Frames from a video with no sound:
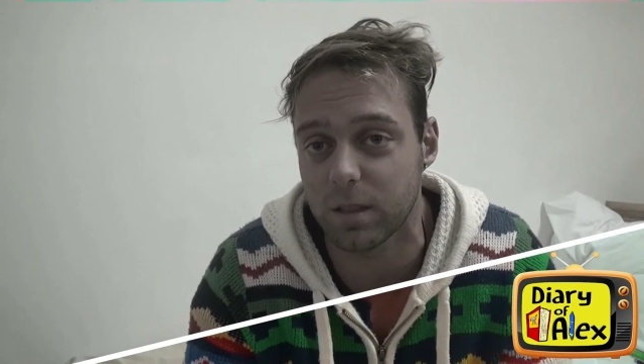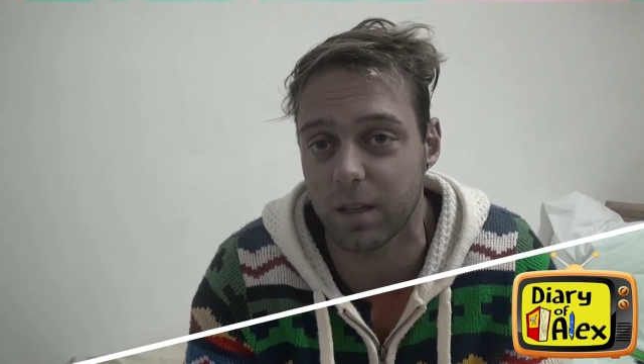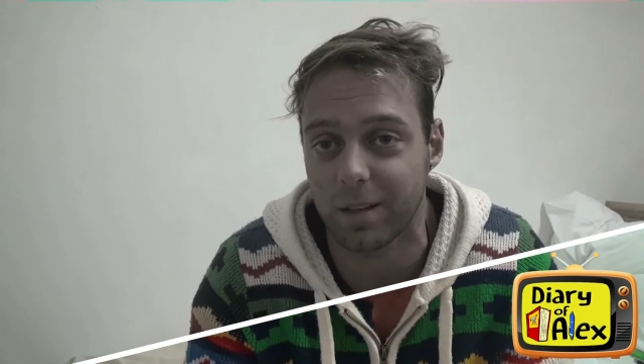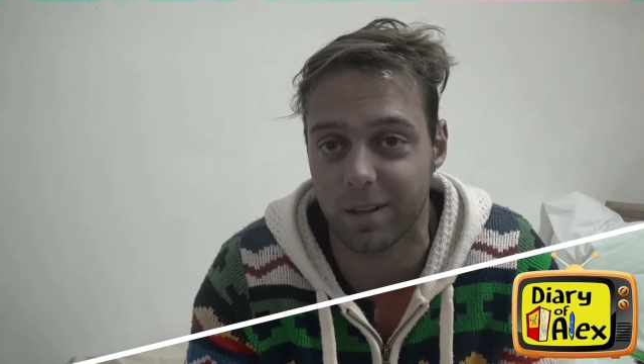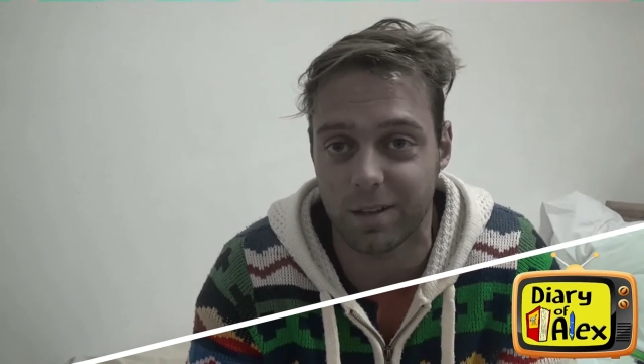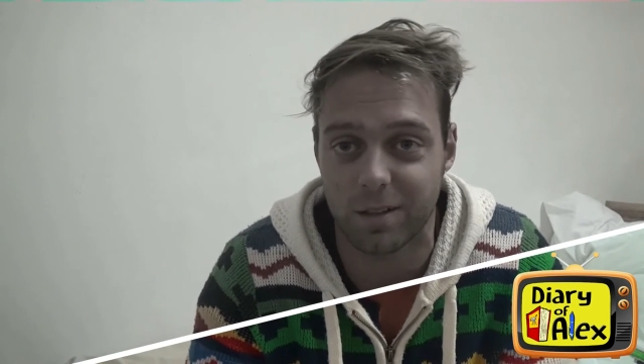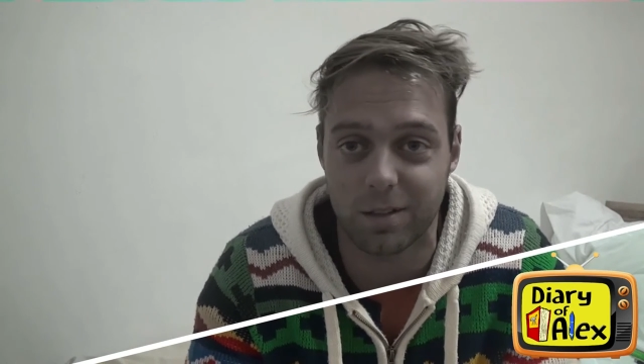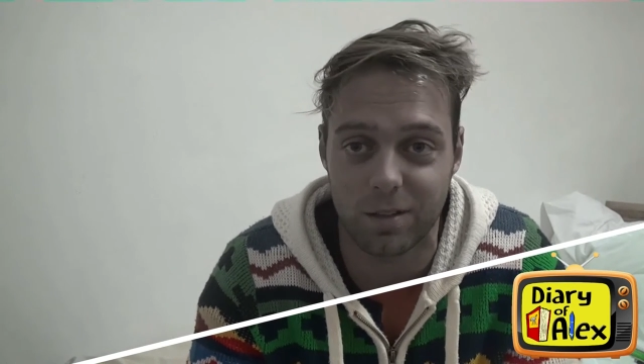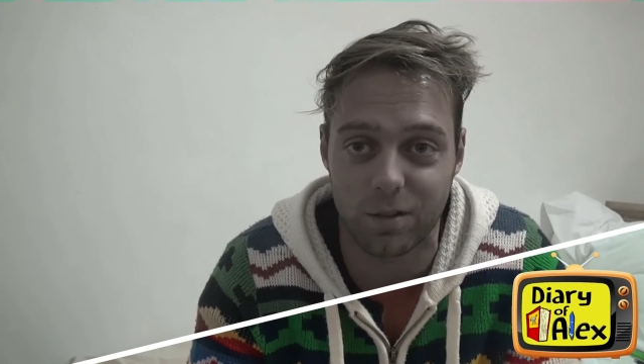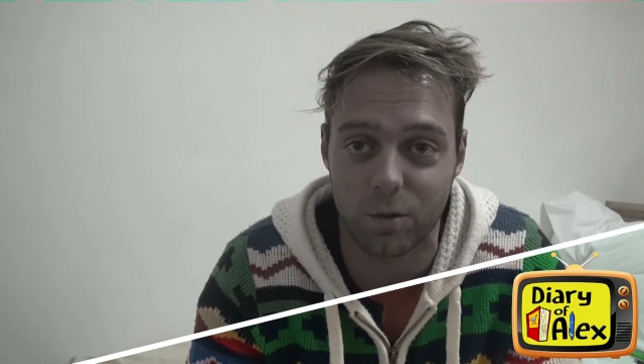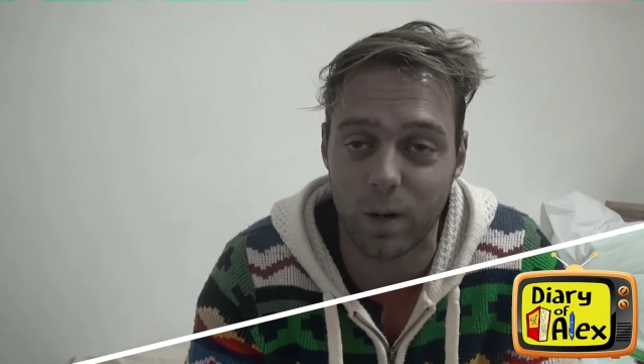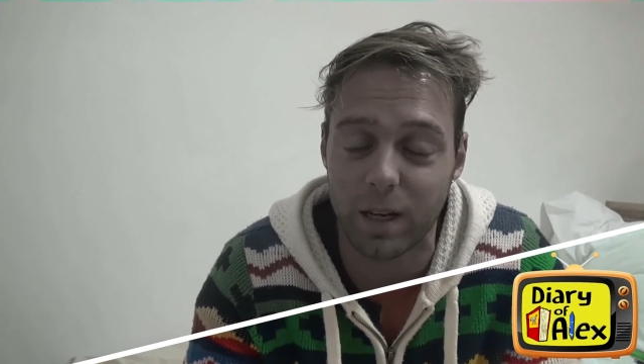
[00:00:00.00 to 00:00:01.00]
And
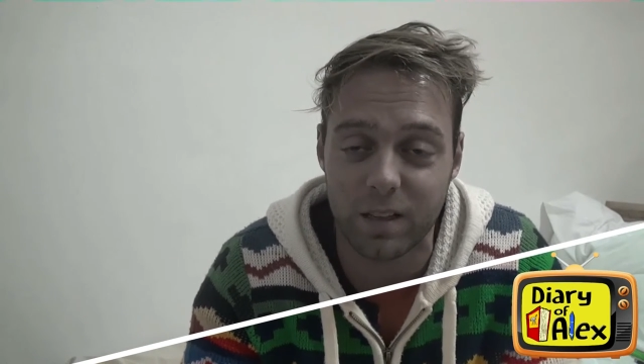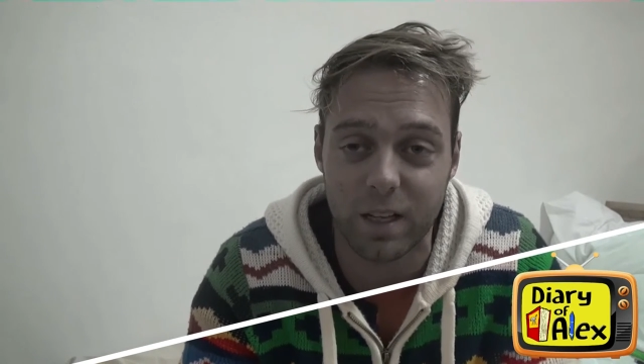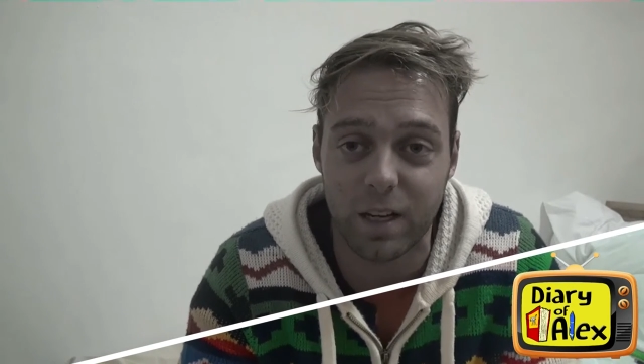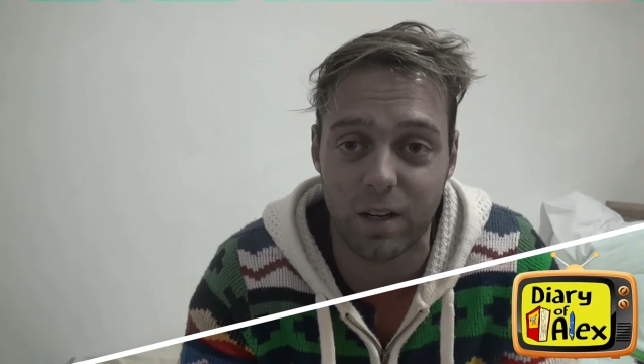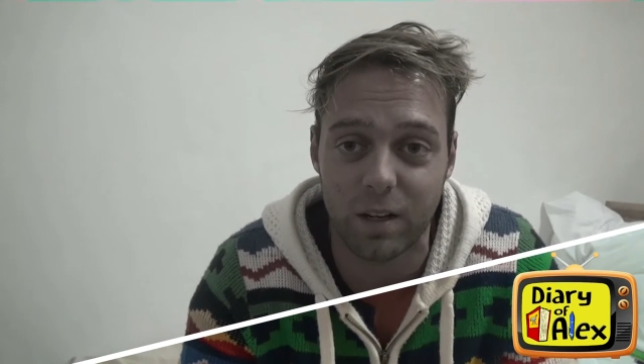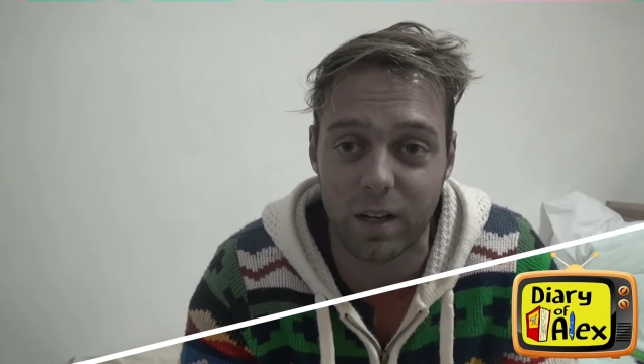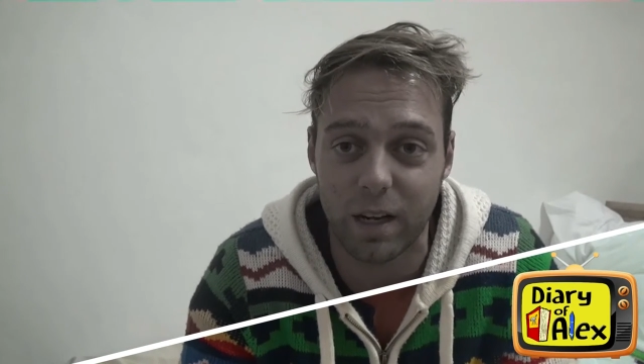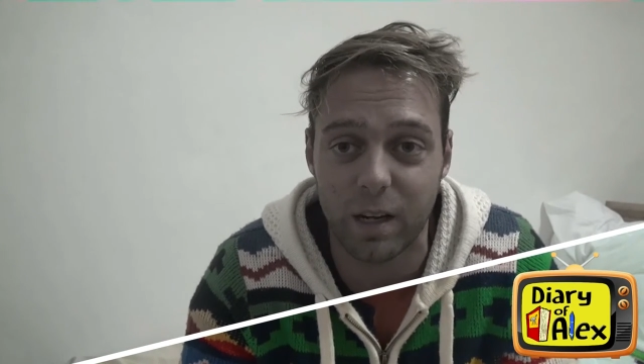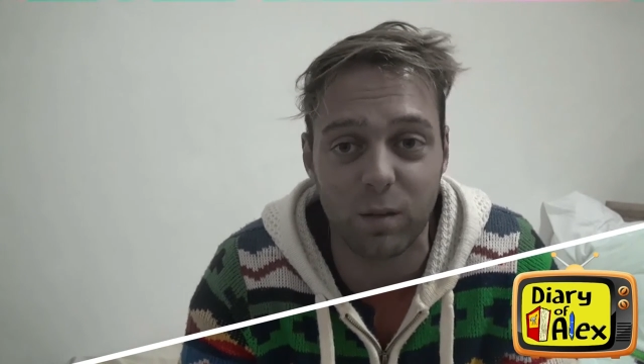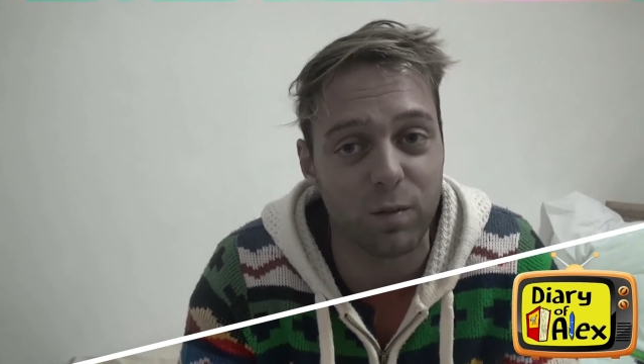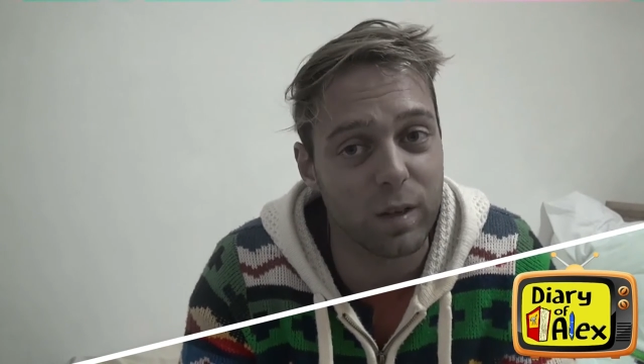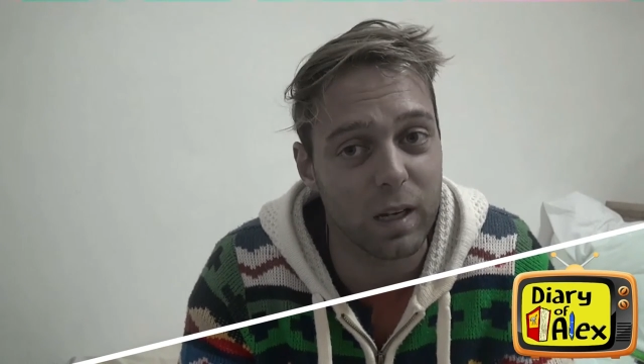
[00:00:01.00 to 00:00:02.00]
right now
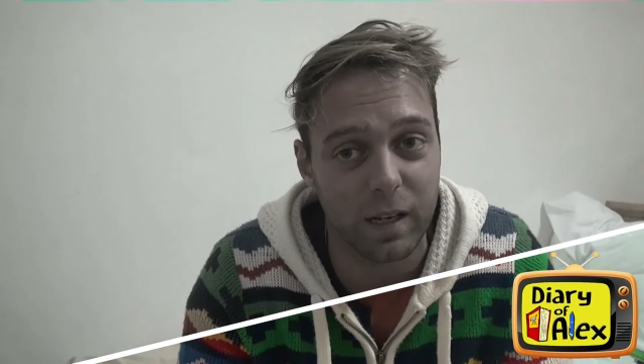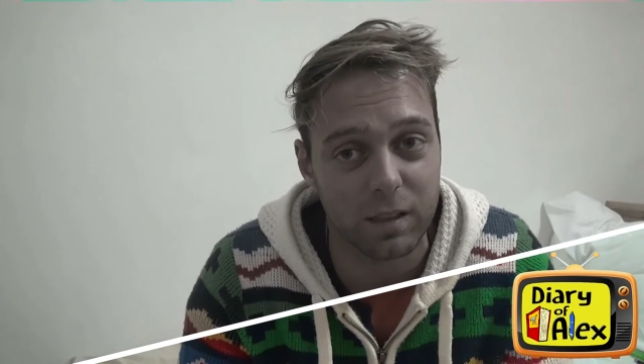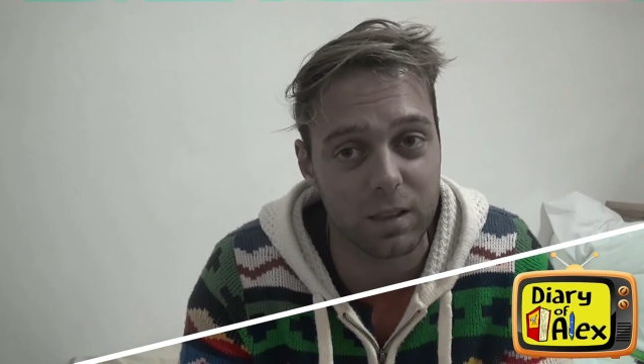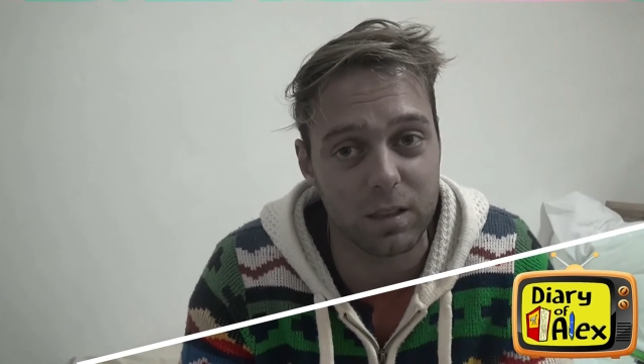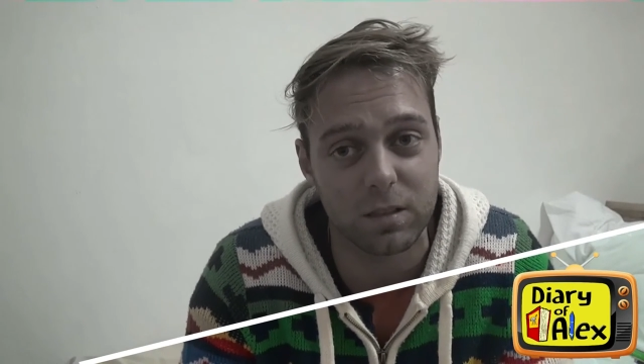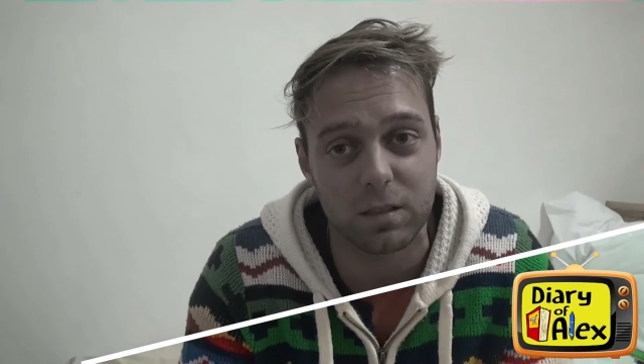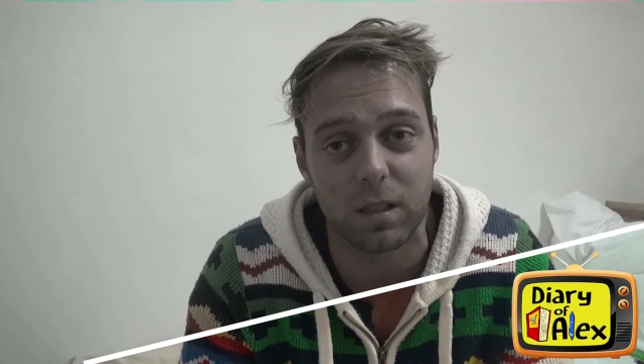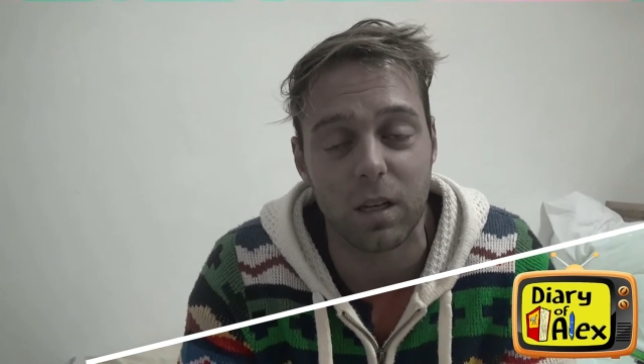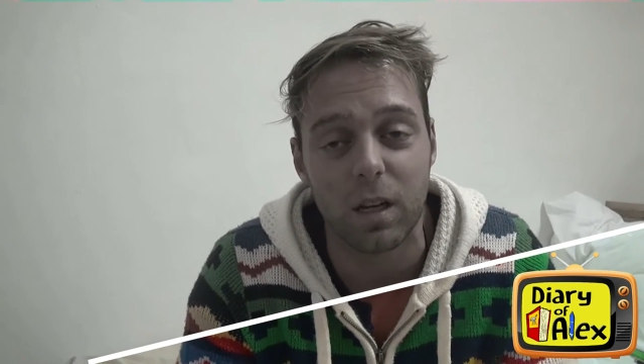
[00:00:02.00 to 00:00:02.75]
I feel like this.